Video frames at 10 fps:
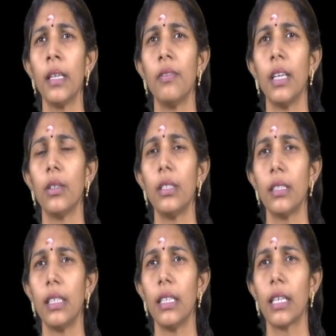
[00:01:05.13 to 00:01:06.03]
We are going to
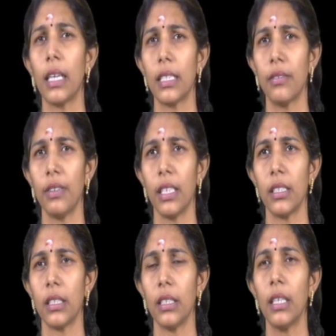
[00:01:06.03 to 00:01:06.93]
see the
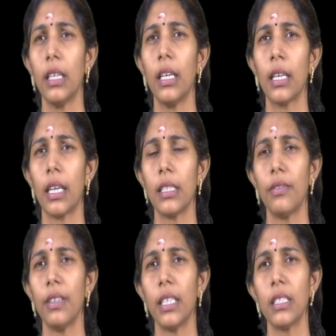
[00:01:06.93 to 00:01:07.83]
classification.
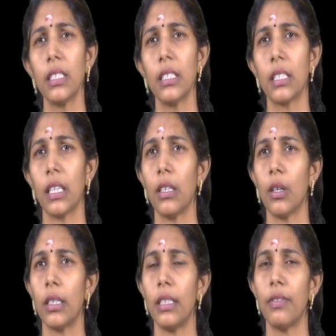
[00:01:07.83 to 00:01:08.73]
Classification is done
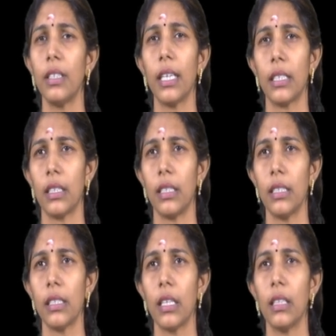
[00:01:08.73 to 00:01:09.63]
on different categories.